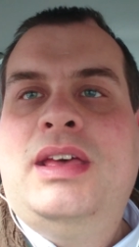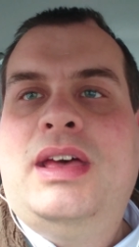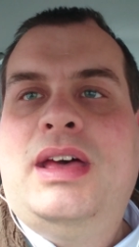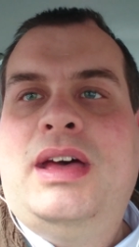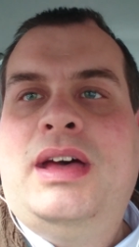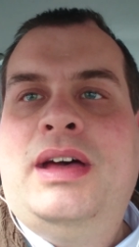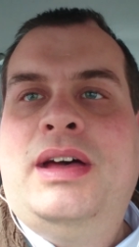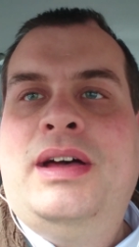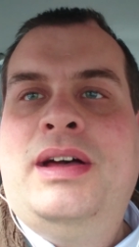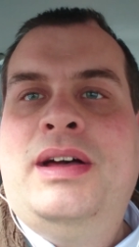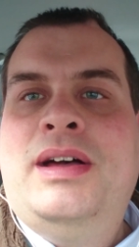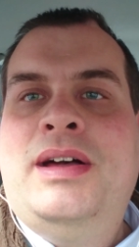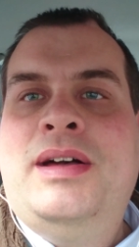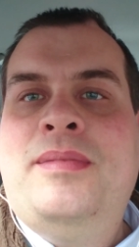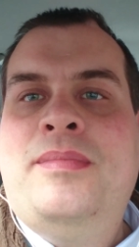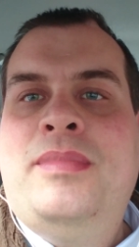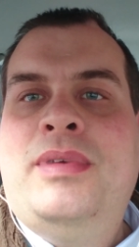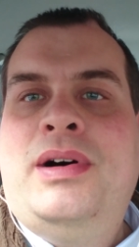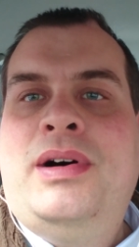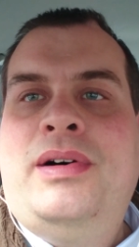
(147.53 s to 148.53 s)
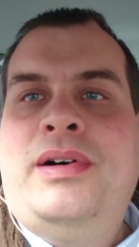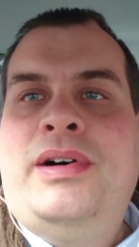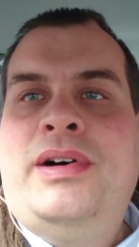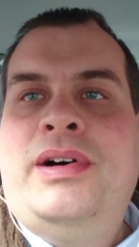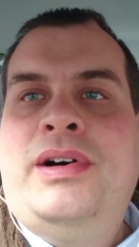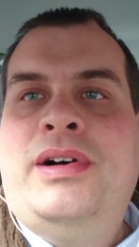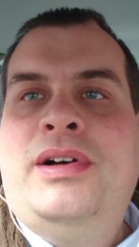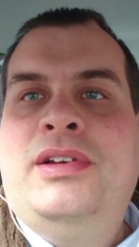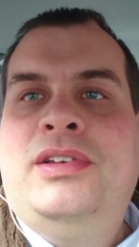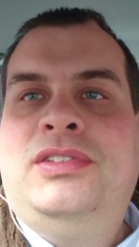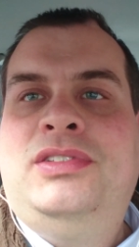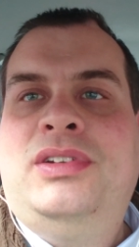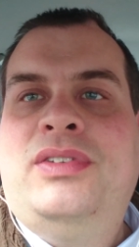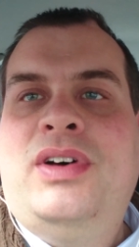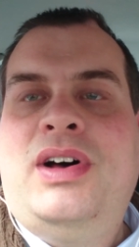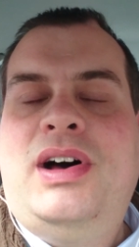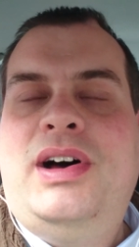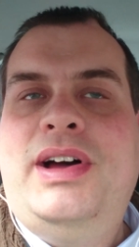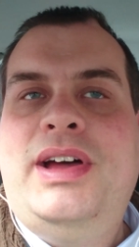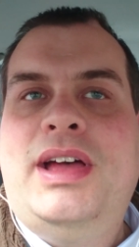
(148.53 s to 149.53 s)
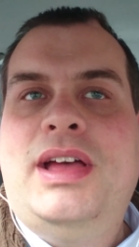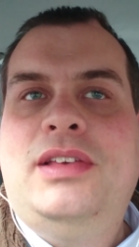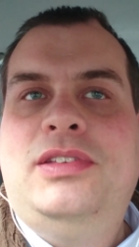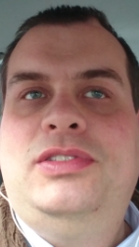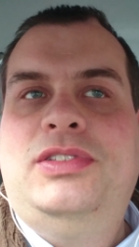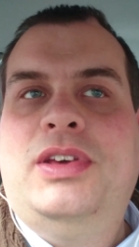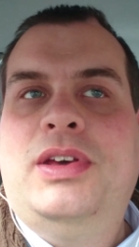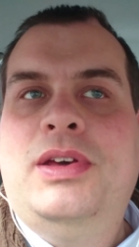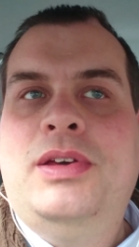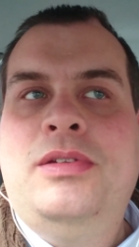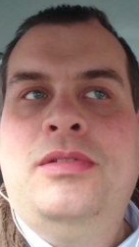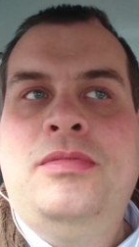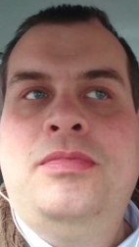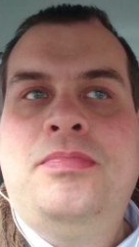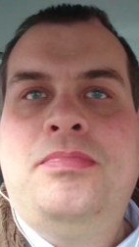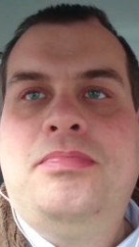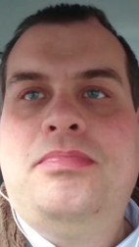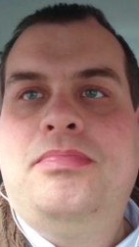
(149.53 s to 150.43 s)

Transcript: um, are sort of higher, so